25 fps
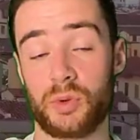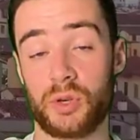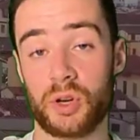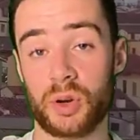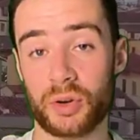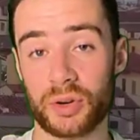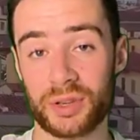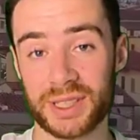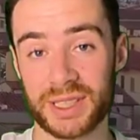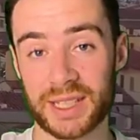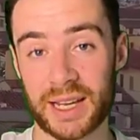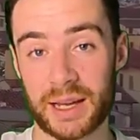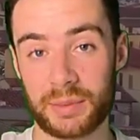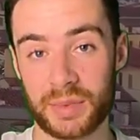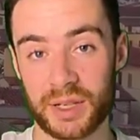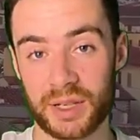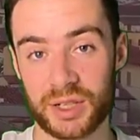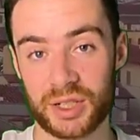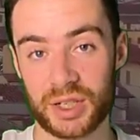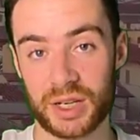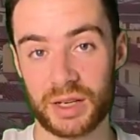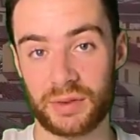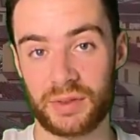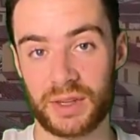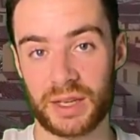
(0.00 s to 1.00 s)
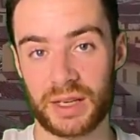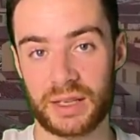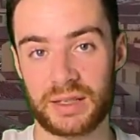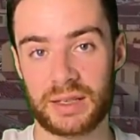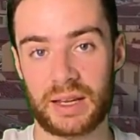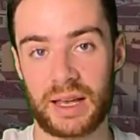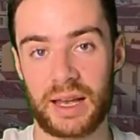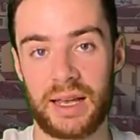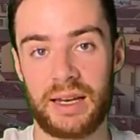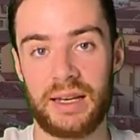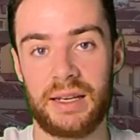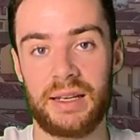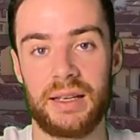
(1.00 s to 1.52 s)
to a lot of damage if there's
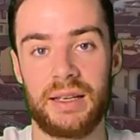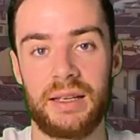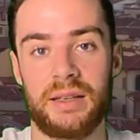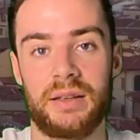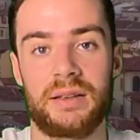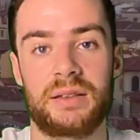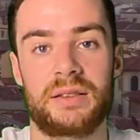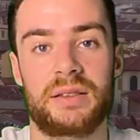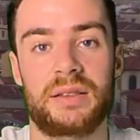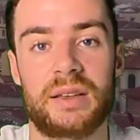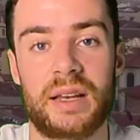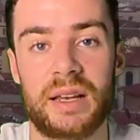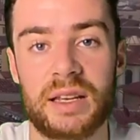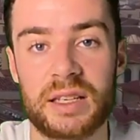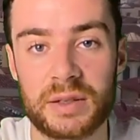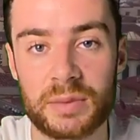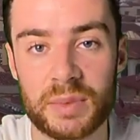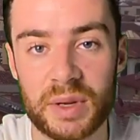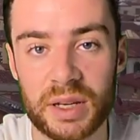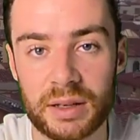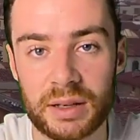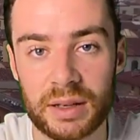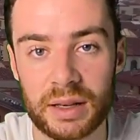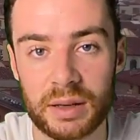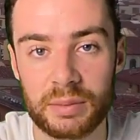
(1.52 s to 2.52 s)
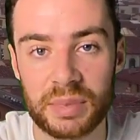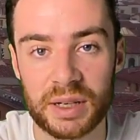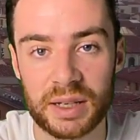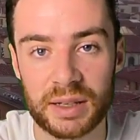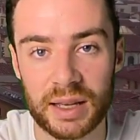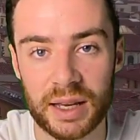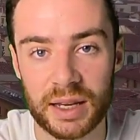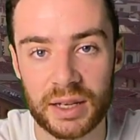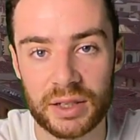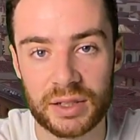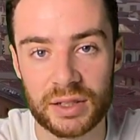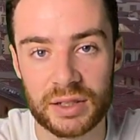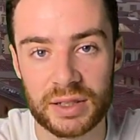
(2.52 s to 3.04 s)
any seismic
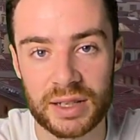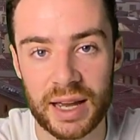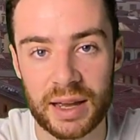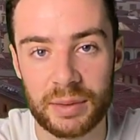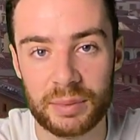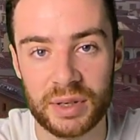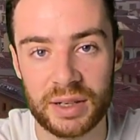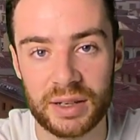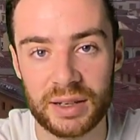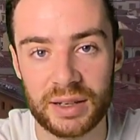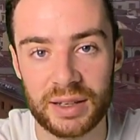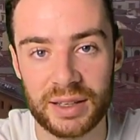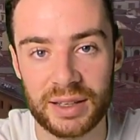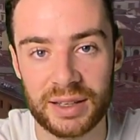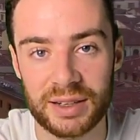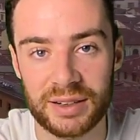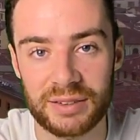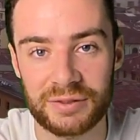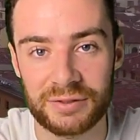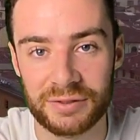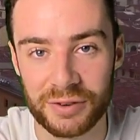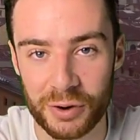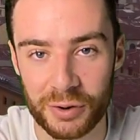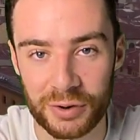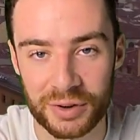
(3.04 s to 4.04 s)
implications happening in